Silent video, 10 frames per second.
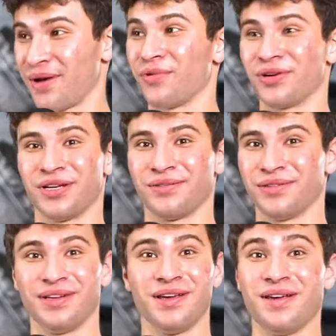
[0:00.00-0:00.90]
my boy
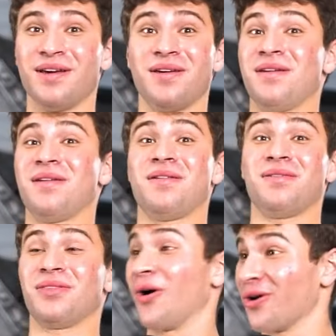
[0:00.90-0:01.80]
Devin,
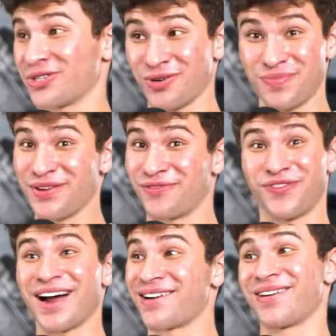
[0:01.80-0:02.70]
the car's gonna be in
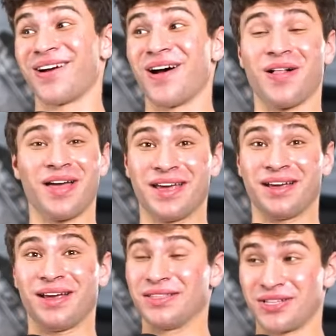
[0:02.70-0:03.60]
fire.
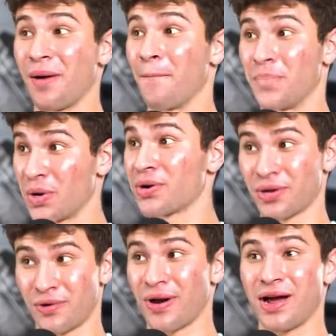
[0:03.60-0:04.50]
Like, it's gonna
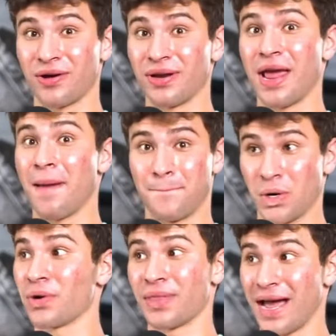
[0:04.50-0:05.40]
burn the ground and
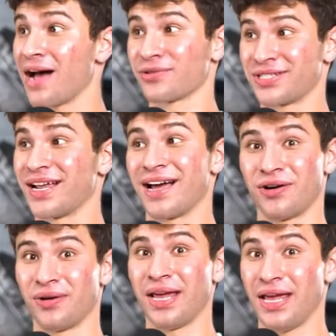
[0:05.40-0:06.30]
burn the house
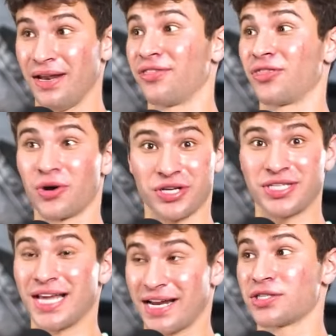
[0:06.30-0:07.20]
down in 30
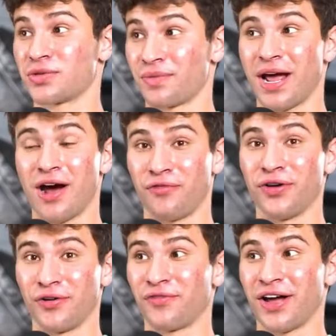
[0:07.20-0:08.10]
seconds from now
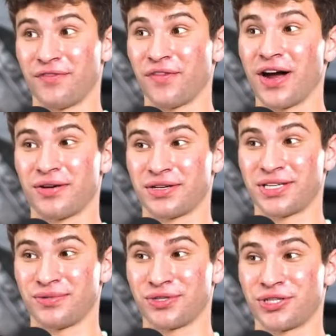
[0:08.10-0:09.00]
if we don't find a fire
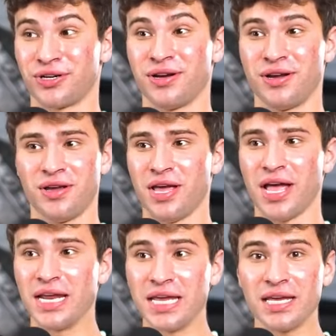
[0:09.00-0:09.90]
extinguisher.
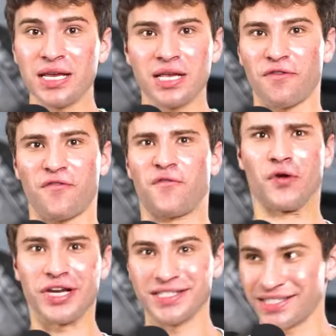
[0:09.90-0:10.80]
And he
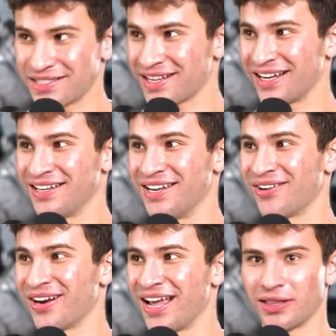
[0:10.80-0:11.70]
freezes like a
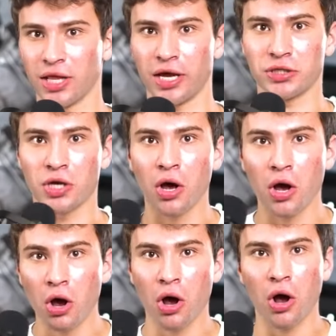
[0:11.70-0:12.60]
deer in headlights.
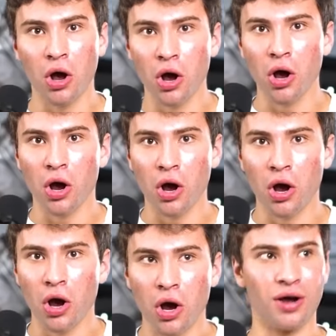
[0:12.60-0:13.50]

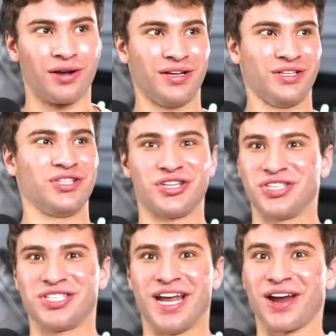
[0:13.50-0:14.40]
Oh my God.
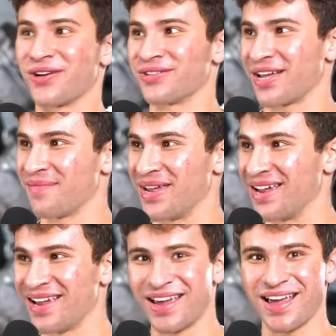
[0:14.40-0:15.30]
Just stares at me.